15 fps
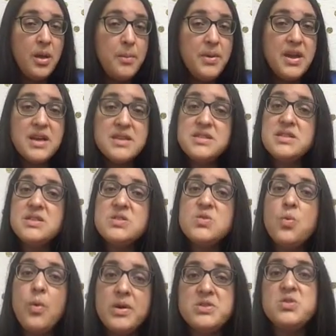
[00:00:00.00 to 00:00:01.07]
Because this is a
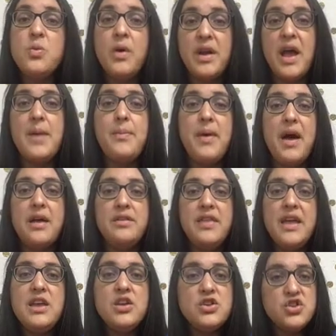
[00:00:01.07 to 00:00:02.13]
one-to-one iPad,
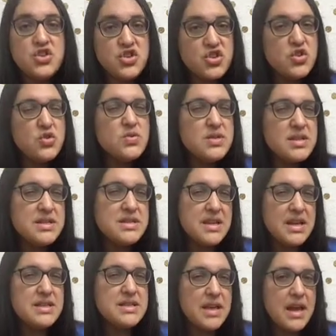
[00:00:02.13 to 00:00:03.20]
they can choose to
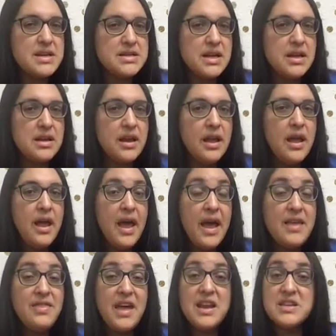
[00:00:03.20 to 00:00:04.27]
stay signed in,
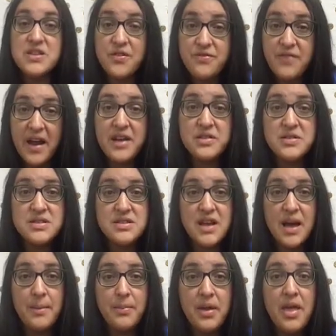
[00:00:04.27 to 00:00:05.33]
and then as a final
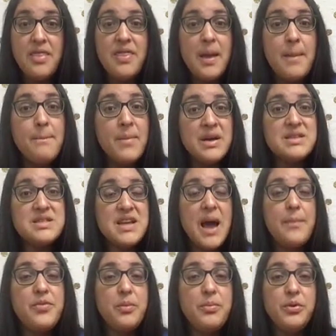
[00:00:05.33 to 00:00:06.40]
step, they must
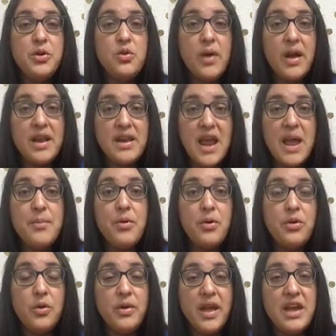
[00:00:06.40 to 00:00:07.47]
tap the blue Enable
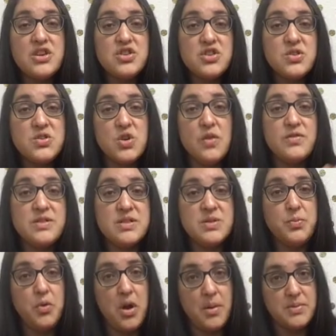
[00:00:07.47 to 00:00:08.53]
Location Services
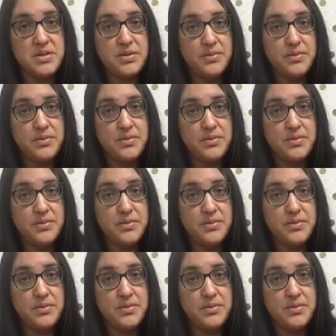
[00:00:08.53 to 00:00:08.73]
prompt.